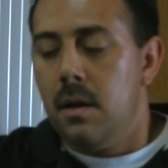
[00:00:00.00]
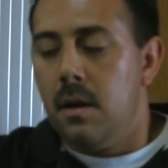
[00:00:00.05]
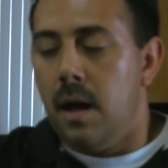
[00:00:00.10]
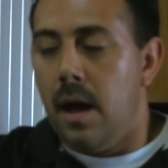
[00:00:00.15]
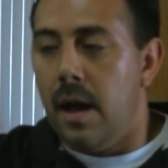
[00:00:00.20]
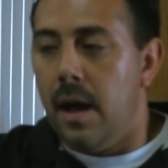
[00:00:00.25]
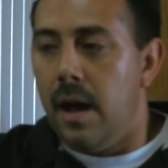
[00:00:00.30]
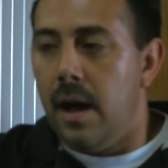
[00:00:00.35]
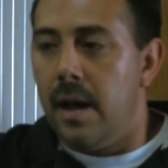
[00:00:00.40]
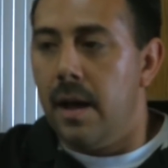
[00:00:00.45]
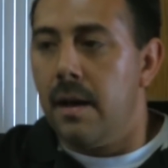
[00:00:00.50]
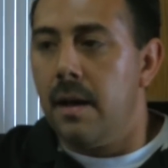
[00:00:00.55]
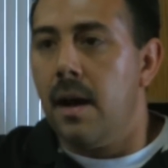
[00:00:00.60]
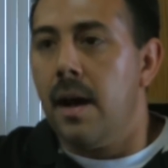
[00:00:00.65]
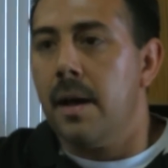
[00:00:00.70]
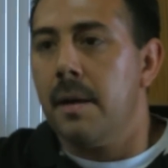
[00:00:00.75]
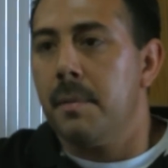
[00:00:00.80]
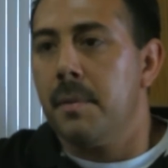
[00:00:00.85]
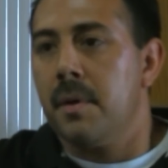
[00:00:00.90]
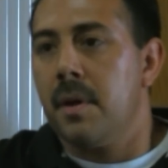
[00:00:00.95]

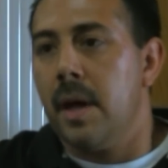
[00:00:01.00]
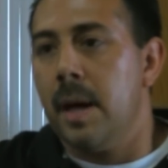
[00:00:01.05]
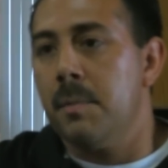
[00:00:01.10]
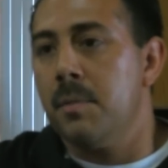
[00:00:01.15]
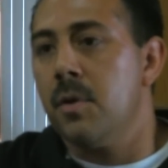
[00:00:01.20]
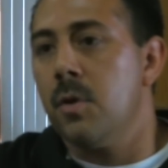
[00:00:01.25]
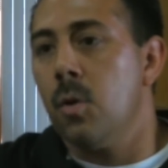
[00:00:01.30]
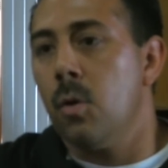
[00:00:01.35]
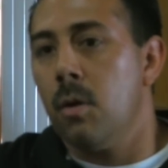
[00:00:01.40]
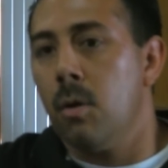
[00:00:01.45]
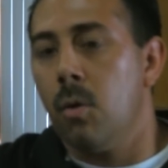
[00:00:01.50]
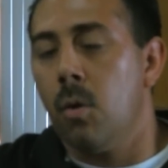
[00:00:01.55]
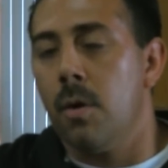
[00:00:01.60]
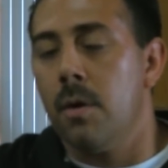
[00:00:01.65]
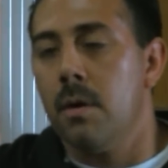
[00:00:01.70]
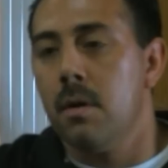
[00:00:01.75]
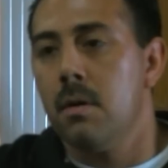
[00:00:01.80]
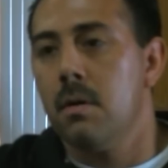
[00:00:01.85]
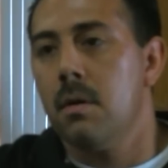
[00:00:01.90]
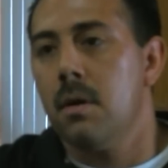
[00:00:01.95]
I came to know the
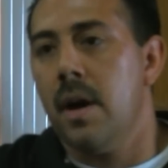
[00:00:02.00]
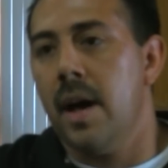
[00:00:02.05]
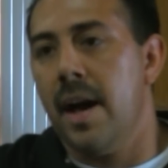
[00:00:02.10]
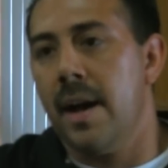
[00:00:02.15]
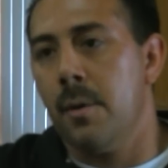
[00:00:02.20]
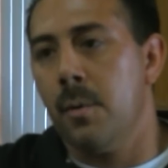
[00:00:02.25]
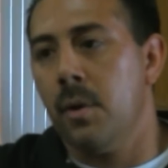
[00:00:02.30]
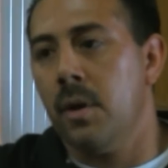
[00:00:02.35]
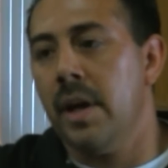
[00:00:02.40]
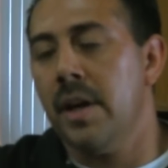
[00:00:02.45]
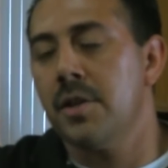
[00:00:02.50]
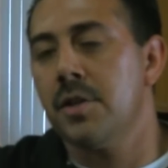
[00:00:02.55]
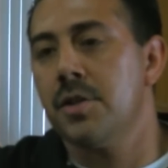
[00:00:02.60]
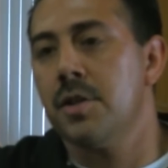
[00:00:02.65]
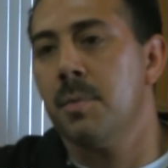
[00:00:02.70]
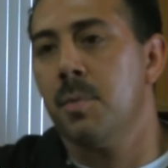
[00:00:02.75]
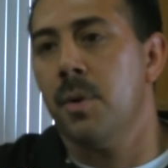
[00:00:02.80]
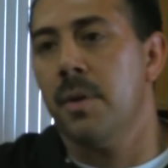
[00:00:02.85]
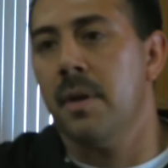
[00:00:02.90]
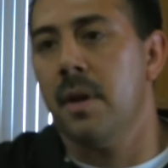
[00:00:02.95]
Lord. I had a
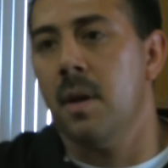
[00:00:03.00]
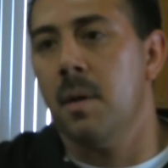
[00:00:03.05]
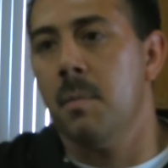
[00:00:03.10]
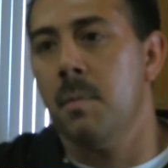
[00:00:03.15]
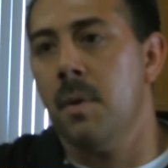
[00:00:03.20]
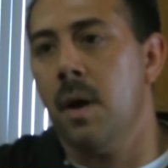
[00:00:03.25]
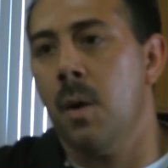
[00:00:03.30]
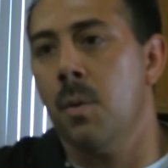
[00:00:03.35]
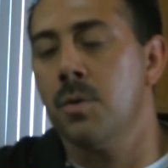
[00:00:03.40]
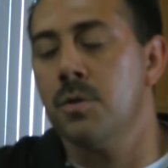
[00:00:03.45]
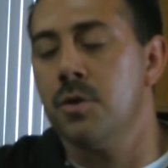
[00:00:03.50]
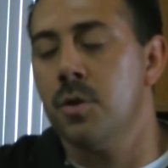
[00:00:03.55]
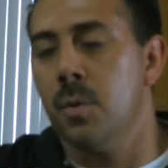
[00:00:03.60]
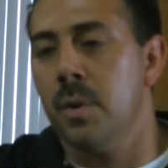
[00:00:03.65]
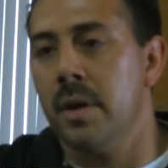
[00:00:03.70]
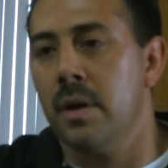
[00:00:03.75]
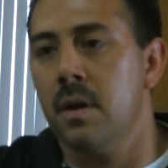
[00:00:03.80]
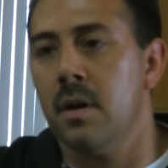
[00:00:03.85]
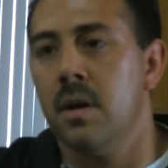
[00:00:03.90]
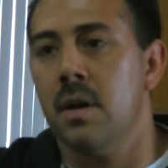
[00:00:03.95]
relationship with Him. I was
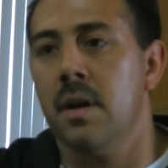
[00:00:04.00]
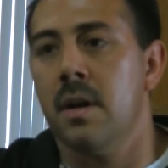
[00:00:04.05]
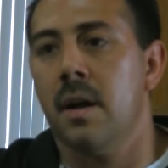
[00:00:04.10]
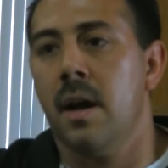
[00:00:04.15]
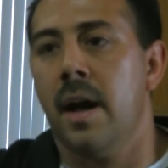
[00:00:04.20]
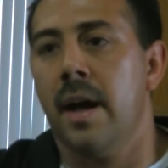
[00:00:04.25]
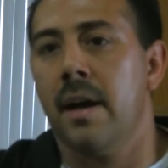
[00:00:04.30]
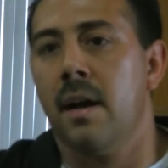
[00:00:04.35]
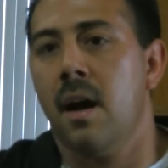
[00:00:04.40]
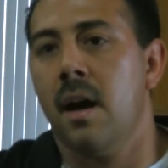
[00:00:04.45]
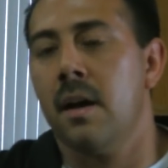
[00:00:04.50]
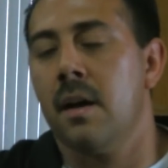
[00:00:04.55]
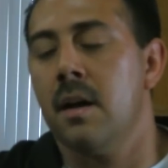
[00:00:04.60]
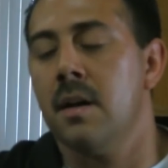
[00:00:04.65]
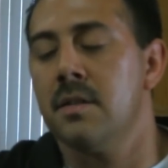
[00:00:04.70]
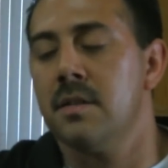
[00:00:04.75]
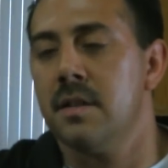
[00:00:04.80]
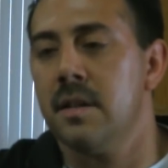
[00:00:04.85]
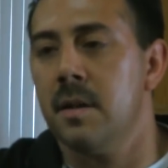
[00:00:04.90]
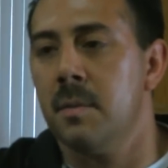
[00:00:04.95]
doing good. I got
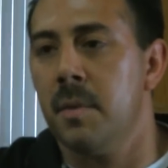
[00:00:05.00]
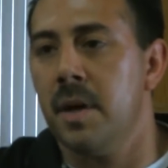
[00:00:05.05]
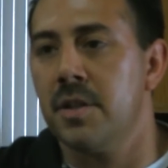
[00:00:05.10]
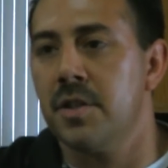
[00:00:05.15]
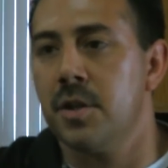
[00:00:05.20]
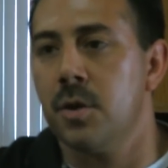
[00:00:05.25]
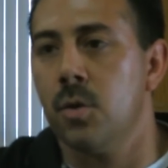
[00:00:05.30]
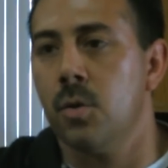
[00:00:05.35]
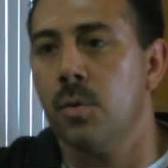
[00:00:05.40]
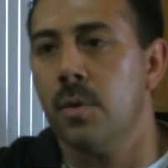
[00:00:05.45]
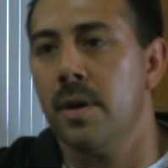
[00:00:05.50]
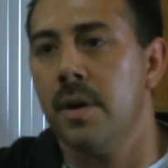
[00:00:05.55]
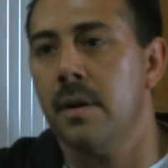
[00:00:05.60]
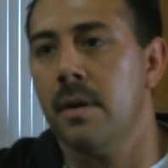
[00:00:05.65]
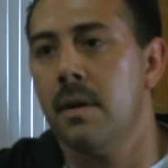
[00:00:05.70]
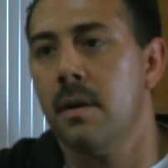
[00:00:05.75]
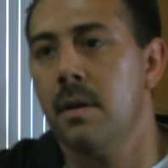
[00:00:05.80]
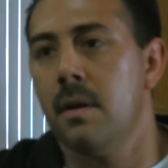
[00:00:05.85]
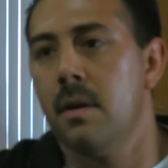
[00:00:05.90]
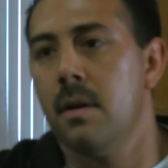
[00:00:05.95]
custody of my
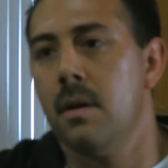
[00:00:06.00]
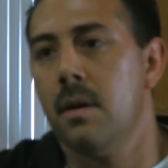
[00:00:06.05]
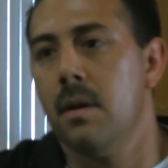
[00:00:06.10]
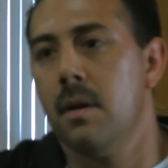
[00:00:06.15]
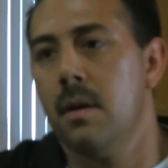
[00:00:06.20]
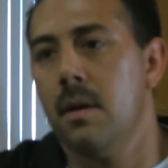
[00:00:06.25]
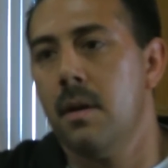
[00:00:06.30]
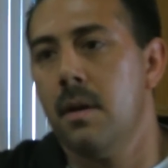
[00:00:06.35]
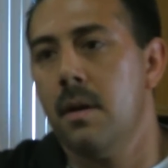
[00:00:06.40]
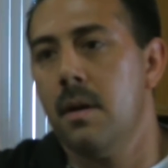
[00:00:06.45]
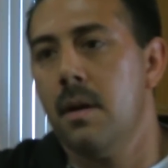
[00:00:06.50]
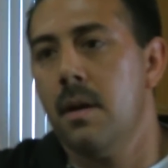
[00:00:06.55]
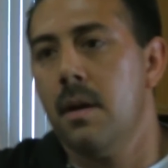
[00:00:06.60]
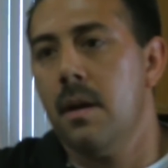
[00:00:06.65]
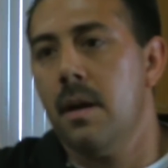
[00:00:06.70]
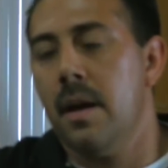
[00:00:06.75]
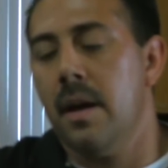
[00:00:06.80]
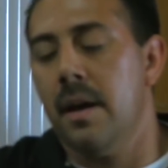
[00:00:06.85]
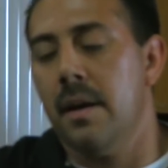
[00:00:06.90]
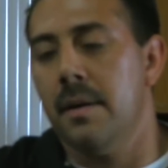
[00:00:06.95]
children,
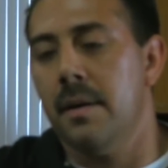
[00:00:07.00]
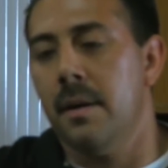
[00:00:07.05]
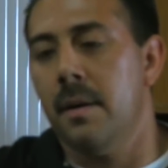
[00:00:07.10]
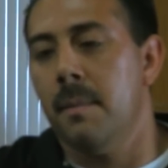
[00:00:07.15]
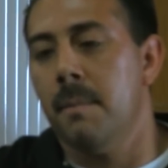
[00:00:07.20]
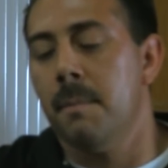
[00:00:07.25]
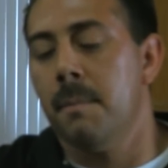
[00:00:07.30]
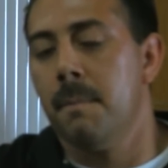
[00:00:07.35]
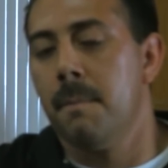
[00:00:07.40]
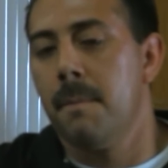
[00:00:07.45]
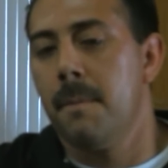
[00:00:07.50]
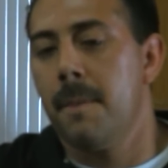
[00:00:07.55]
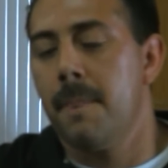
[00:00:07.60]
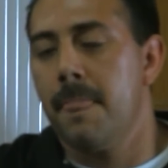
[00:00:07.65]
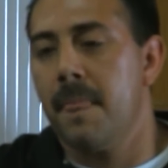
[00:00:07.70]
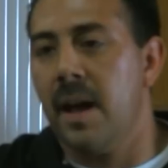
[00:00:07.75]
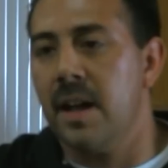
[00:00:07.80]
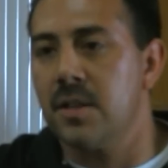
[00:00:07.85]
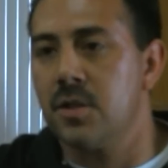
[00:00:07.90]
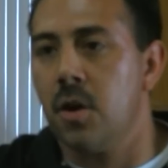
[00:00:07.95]
and
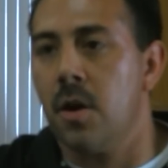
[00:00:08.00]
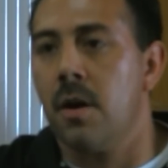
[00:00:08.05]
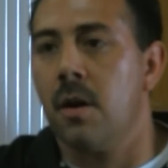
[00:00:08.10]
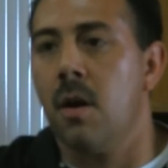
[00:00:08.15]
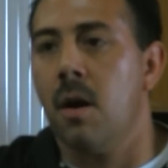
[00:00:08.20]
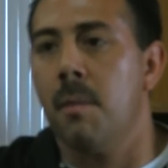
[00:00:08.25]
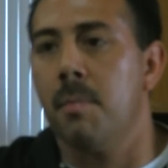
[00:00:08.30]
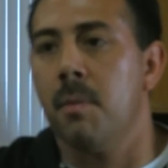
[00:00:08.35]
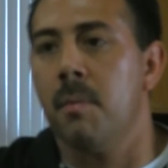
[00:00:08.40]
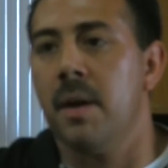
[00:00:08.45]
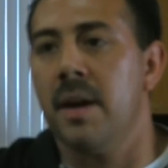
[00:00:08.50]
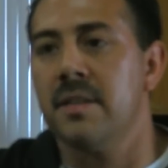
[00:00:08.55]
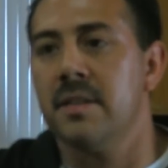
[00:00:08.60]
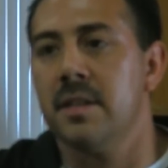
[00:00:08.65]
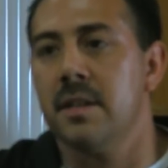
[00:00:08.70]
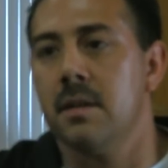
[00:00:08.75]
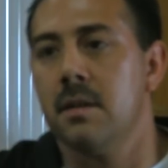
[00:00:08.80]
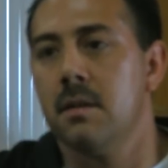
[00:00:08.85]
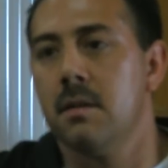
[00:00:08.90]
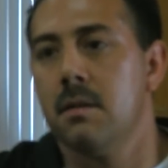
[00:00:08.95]
I started
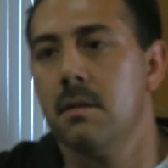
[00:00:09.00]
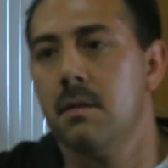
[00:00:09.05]
compromising.